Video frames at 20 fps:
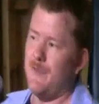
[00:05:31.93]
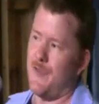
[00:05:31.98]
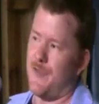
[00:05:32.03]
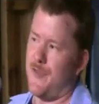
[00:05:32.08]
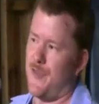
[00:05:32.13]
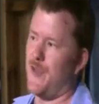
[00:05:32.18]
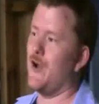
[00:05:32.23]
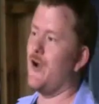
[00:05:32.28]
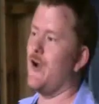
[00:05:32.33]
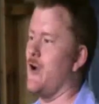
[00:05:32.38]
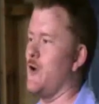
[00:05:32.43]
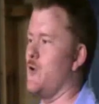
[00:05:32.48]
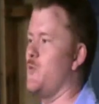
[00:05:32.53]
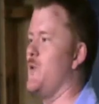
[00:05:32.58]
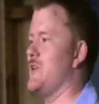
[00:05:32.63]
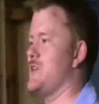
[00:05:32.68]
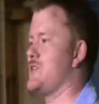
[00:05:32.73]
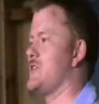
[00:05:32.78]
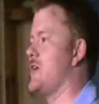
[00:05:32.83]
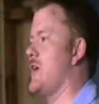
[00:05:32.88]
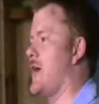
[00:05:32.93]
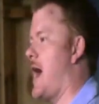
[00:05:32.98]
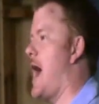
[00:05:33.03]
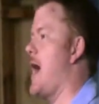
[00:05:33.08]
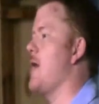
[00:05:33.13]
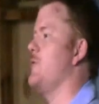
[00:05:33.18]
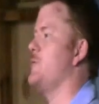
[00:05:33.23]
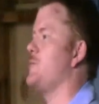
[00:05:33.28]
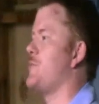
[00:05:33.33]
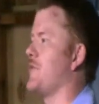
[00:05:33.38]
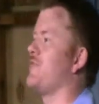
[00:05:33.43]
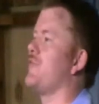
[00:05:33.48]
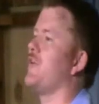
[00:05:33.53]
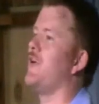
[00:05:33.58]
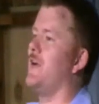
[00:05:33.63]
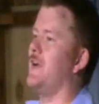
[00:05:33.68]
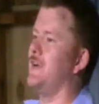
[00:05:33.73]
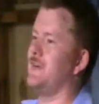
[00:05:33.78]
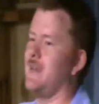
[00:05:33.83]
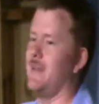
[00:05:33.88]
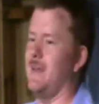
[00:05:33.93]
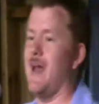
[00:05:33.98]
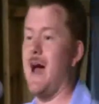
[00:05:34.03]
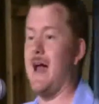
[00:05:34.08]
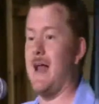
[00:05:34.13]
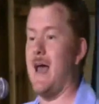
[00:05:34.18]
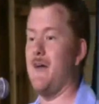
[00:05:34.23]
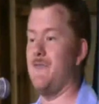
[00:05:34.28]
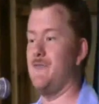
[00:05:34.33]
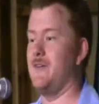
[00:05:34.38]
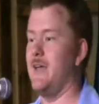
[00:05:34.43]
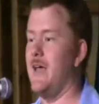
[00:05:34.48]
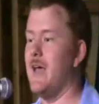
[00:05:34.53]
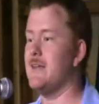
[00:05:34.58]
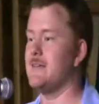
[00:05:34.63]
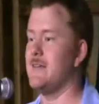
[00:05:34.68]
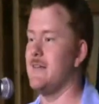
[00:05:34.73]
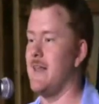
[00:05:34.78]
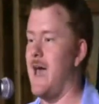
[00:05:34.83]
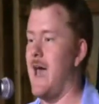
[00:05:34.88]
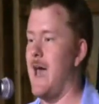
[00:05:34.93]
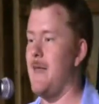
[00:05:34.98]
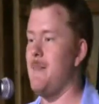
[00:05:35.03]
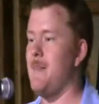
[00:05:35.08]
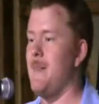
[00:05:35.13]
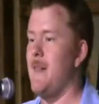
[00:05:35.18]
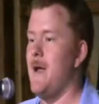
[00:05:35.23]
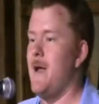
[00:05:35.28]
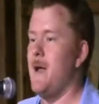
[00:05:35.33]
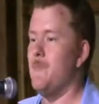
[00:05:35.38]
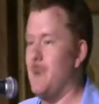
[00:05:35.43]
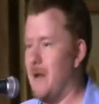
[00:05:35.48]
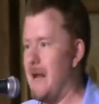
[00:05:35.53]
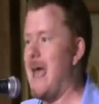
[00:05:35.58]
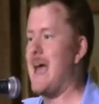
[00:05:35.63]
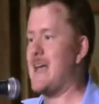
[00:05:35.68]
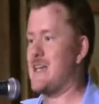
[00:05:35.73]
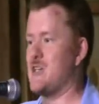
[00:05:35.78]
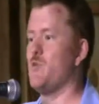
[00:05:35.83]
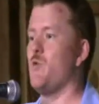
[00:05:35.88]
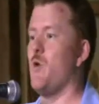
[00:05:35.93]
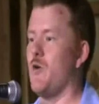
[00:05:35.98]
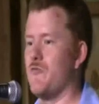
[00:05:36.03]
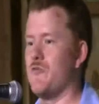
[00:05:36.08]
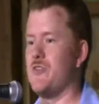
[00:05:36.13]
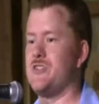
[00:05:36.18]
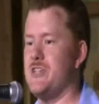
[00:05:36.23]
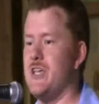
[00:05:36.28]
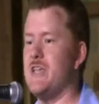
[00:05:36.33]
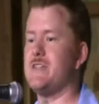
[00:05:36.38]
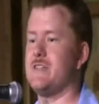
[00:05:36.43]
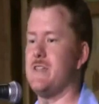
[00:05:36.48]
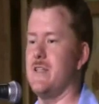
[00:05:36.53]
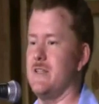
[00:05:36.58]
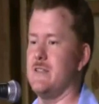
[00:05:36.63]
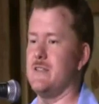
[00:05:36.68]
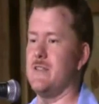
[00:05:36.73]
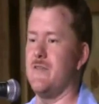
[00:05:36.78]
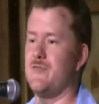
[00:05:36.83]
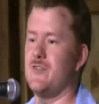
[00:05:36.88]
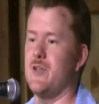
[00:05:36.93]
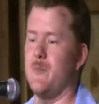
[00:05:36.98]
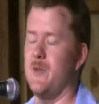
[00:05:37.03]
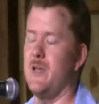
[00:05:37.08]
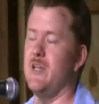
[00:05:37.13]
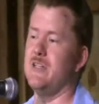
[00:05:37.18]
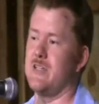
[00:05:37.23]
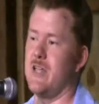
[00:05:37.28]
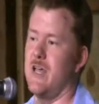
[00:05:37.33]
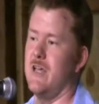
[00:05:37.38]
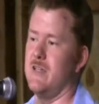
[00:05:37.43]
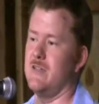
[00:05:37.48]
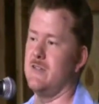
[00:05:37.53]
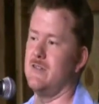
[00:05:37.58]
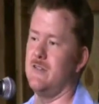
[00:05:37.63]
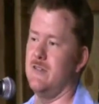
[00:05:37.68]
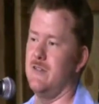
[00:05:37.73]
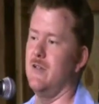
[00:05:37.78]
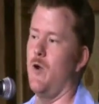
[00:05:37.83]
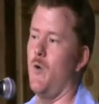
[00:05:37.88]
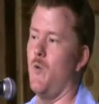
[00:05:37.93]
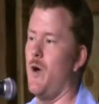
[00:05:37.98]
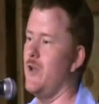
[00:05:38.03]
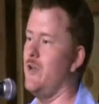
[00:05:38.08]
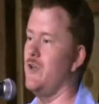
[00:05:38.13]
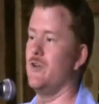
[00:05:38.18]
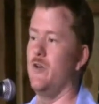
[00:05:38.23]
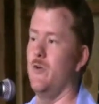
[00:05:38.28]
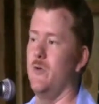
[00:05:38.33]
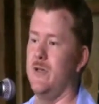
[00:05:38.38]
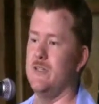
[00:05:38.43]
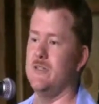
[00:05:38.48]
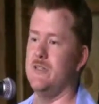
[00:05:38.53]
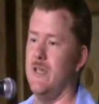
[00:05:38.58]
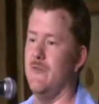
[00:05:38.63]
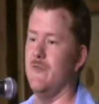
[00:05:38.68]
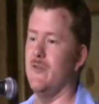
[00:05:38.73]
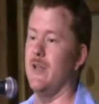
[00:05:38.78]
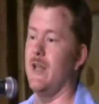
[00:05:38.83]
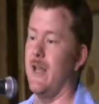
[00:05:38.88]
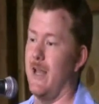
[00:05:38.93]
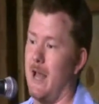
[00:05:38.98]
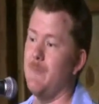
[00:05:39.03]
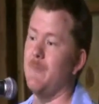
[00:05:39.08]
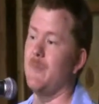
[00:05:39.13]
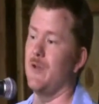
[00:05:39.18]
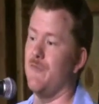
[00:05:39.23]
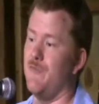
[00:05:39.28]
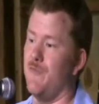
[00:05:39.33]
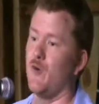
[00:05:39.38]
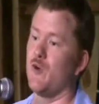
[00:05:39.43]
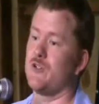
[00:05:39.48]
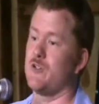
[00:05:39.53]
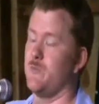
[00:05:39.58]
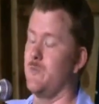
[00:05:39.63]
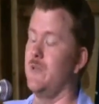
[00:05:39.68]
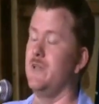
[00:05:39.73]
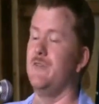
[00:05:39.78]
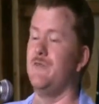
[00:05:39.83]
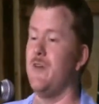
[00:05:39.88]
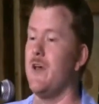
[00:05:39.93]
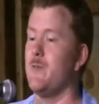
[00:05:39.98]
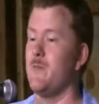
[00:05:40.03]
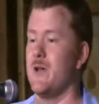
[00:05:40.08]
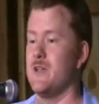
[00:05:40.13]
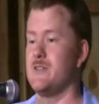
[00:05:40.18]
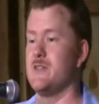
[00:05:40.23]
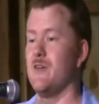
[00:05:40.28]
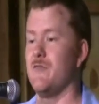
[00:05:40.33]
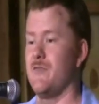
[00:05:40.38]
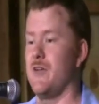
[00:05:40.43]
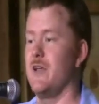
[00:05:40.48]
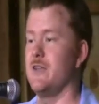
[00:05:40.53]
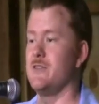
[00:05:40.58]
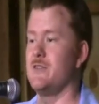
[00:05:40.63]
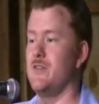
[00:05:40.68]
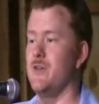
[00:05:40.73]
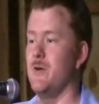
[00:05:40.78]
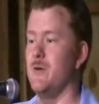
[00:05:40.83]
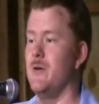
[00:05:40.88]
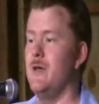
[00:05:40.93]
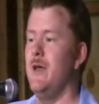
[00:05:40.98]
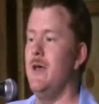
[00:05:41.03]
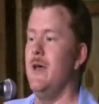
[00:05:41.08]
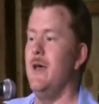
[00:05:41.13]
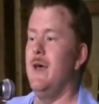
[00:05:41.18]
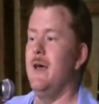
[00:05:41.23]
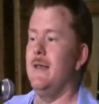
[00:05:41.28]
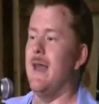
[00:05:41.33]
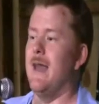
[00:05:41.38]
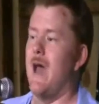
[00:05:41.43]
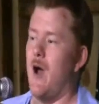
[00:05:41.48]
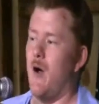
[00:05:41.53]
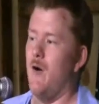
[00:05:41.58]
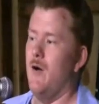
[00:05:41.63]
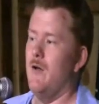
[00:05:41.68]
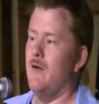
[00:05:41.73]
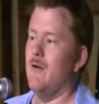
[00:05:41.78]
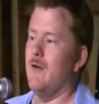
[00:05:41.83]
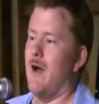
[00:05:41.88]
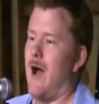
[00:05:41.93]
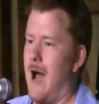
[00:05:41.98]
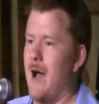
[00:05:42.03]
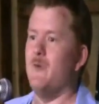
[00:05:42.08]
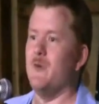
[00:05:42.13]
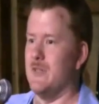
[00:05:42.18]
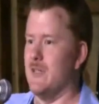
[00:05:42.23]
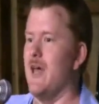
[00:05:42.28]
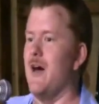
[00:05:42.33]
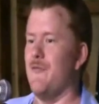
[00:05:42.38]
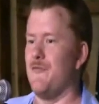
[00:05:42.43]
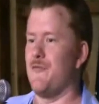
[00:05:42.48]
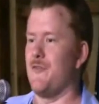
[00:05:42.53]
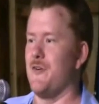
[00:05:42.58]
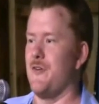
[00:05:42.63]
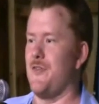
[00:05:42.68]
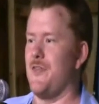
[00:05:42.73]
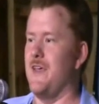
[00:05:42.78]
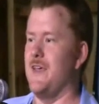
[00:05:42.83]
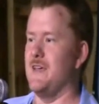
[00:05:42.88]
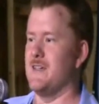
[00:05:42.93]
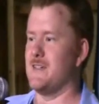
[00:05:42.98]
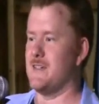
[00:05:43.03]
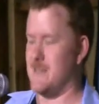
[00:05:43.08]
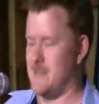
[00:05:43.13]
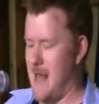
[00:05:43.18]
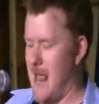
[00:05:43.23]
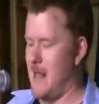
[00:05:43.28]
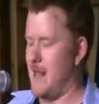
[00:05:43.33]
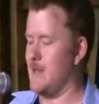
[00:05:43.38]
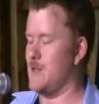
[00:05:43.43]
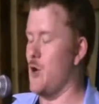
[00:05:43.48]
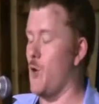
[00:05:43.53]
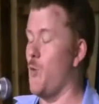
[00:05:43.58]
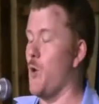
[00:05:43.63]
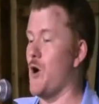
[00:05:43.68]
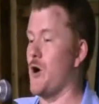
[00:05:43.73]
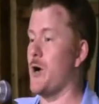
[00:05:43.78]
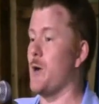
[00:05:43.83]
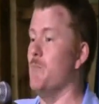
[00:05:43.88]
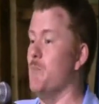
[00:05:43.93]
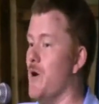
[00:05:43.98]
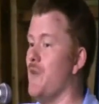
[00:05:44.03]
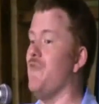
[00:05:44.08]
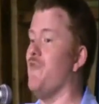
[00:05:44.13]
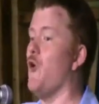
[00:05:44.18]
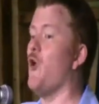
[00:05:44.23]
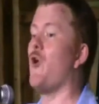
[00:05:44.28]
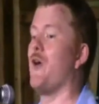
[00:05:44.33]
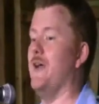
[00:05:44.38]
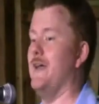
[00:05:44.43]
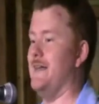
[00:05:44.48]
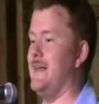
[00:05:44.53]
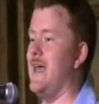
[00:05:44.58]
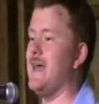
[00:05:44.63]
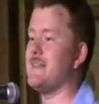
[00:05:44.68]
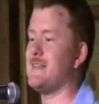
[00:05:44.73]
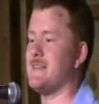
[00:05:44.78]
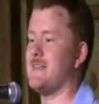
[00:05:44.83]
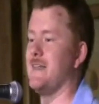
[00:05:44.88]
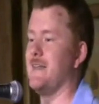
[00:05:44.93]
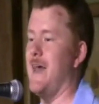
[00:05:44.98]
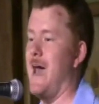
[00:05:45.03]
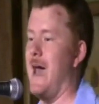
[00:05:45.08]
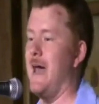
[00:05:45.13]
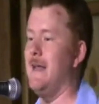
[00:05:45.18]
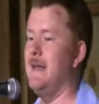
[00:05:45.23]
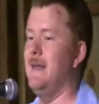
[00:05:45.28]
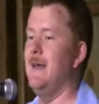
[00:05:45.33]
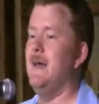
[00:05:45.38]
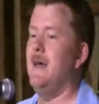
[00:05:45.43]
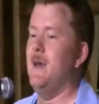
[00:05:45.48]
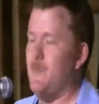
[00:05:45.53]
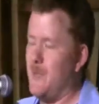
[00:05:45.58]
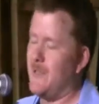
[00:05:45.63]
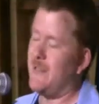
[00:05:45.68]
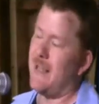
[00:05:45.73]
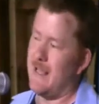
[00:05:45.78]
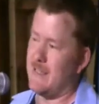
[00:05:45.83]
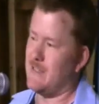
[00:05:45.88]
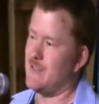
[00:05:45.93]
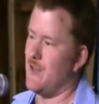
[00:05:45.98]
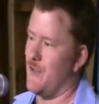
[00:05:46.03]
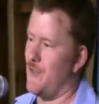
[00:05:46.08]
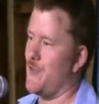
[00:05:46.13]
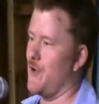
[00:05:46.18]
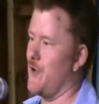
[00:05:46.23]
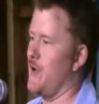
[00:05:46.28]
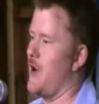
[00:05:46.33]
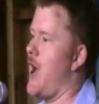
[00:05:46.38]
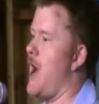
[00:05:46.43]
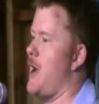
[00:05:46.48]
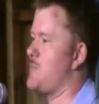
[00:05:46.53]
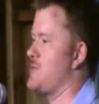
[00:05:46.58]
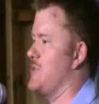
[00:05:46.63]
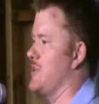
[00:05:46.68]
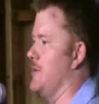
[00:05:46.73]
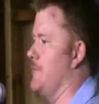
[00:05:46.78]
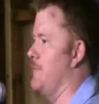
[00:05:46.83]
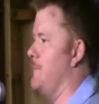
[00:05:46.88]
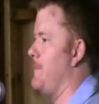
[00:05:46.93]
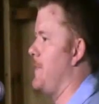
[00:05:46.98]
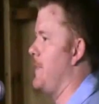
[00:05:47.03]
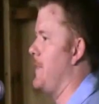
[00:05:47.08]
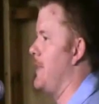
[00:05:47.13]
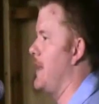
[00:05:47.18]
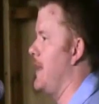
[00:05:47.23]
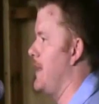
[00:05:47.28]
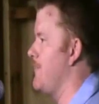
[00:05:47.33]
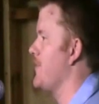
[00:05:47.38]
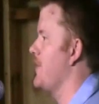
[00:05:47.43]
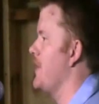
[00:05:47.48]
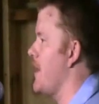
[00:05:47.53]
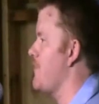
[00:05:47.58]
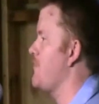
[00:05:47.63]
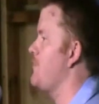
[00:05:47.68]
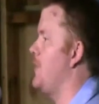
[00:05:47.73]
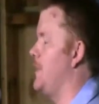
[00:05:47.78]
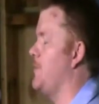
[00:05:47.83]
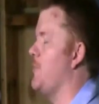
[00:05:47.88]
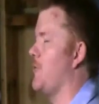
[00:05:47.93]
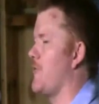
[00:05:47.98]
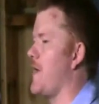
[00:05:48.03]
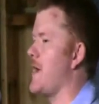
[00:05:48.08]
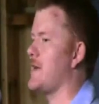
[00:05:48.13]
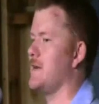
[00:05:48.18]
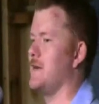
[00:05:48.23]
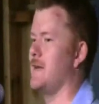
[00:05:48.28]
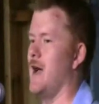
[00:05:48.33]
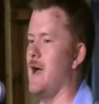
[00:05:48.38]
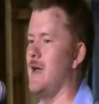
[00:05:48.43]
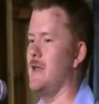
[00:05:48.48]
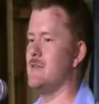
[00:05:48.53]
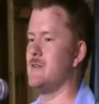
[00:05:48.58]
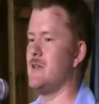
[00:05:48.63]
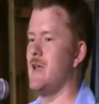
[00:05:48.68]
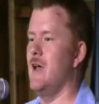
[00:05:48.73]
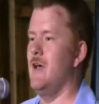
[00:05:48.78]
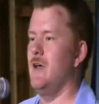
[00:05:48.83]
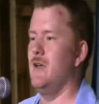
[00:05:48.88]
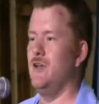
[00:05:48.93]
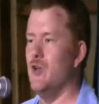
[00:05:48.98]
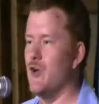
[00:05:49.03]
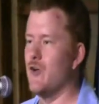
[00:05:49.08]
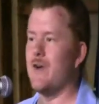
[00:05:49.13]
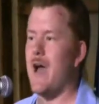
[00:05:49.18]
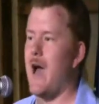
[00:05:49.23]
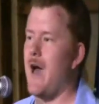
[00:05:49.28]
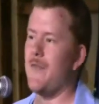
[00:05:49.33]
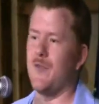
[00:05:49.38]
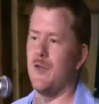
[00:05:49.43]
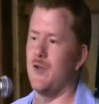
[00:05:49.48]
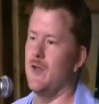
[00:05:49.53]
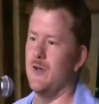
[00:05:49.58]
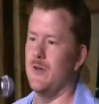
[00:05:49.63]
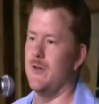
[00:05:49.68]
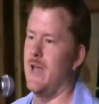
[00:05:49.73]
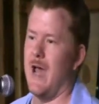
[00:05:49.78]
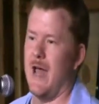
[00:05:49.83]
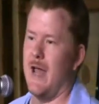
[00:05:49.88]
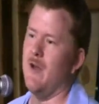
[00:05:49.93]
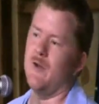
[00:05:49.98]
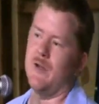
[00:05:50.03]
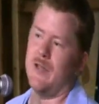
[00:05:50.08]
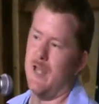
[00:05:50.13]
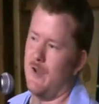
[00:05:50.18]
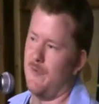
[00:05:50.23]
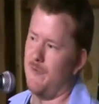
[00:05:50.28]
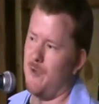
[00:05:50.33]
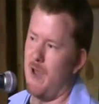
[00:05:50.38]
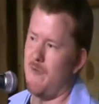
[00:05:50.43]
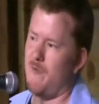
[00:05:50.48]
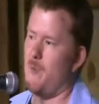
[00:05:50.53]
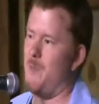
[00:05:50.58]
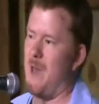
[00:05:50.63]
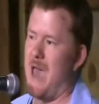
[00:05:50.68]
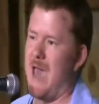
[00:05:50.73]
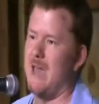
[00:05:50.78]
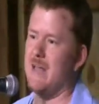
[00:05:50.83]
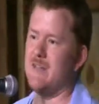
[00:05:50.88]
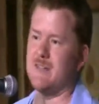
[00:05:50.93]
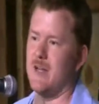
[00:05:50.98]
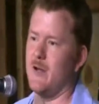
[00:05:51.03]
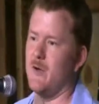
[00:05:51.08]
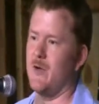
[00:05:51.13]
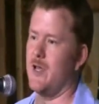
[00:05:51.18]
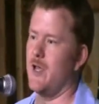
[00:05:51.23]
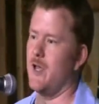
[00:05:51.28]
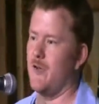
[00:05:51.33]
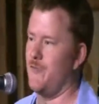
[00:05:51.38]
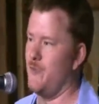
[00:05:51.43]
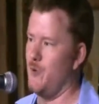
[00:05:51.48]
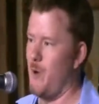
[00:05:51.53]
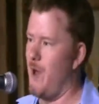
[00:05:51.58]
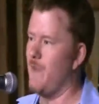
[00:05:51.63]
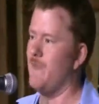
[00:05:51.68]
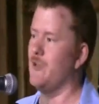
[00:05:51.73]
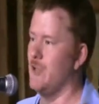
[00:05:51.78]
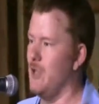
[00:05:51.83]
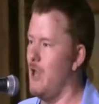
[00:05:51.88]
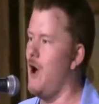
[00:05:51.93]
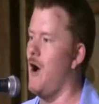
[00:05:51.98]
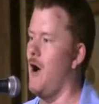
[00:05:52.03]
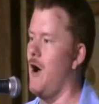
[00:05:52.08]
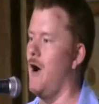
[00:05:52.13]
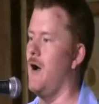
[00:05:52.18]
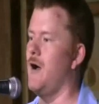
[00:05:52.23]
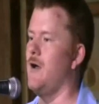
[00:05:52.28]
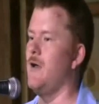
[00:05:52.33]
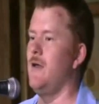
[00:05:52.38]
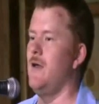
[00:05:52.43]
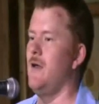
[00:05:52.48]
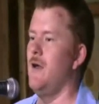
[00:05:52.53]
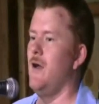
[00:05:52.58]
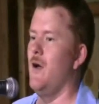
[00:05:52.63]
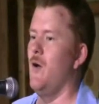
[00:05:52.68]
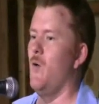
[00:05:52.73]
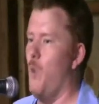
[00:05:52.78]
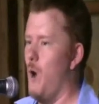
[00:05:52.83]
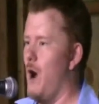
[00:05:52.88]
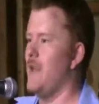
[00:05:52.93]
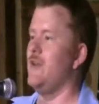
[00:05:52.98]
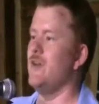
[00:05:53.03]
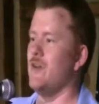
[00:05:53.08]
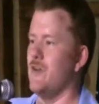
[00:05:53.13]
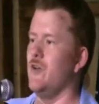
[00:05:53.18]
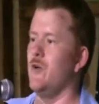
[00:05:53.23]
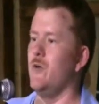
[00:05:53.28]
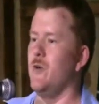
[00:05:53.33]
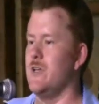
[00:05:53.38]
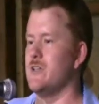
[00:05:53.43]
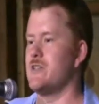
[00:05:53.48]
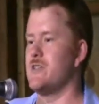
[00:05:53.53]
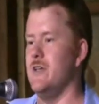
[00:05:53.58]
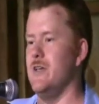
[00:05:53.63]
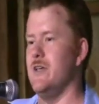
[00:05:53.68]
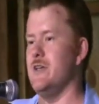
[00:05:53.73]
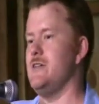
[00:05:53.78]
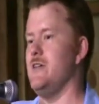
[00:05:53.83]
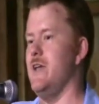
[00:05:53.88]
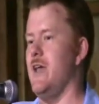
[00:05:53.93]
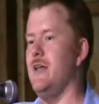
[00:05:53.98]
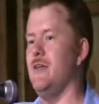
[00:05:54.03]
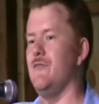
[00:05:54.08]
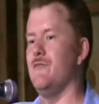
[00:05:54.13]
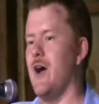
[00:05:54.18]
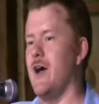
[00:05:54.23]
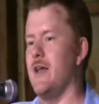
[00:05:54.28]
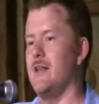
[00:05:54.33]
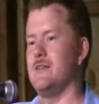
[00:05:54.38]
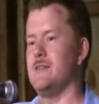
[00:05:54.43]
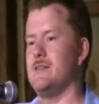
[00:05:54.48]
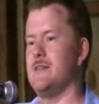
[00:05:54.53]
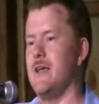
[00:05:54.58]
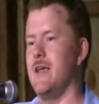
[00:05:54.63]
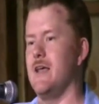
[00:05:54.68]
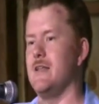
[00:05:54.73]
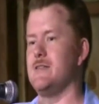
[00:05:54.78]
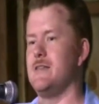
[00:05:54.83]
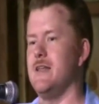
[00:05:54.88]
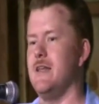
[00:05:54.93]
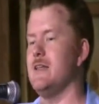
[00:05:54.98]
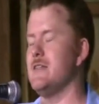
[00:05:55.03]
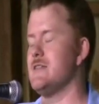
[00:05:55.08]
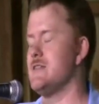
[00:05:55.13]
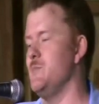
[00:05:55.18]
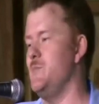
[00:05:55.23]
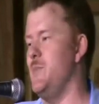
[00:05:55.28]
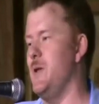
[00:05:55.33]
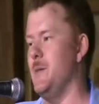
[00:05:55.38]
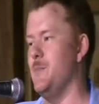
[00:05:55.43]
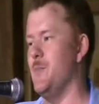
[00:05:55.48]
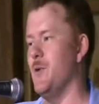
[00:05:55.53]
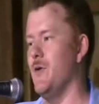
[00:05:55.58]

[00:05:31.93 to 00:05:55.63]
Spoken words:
And the third, which I would prefer it to not have to get to that, but actual resistance. If somebody says, you know, what you're doing is evil and I'm going to forcibly defend myself against you. Now, I would love for things to work before it gets to that, but that's the third option. If enough people recognize you're not the good guy, I don't care if you have a badge, I don't care if you have a law, what you're doing is initiating violence against innocent